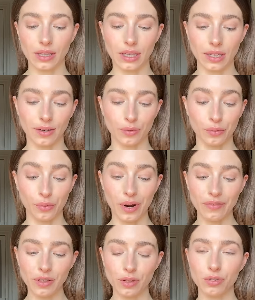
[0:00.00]
the
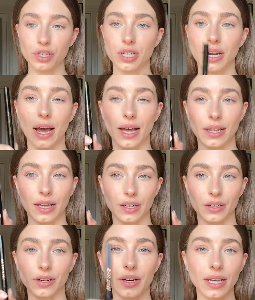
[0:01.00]
Revolution
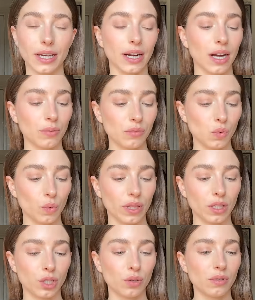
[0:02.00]
eyeliner. It comes
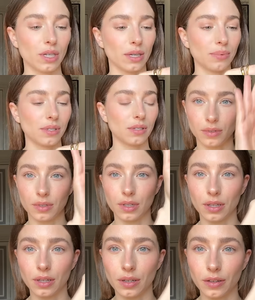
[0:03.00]
with two tips.
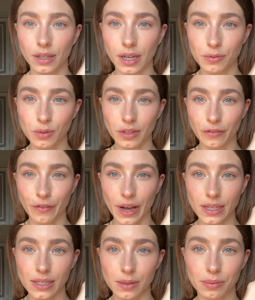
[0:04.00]
It comes with a
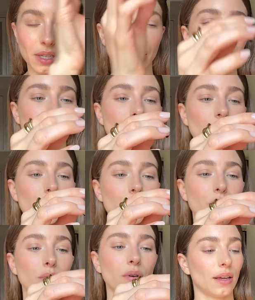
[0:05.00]
fine tips like
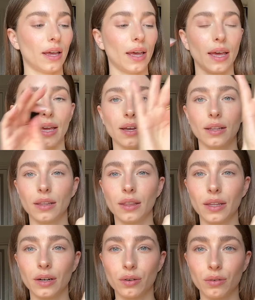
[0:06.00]
so, a
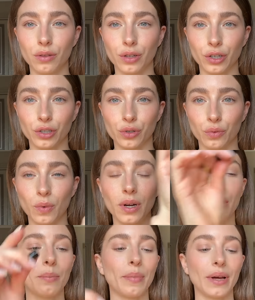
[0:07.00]
little larger
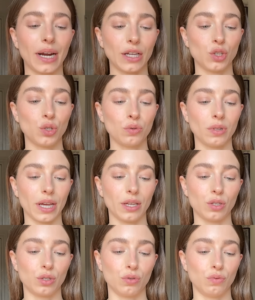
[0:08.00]
one, but I do like
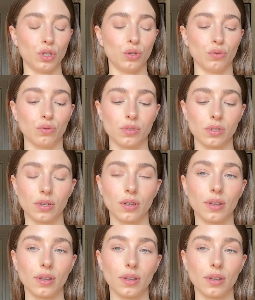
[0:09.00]
to use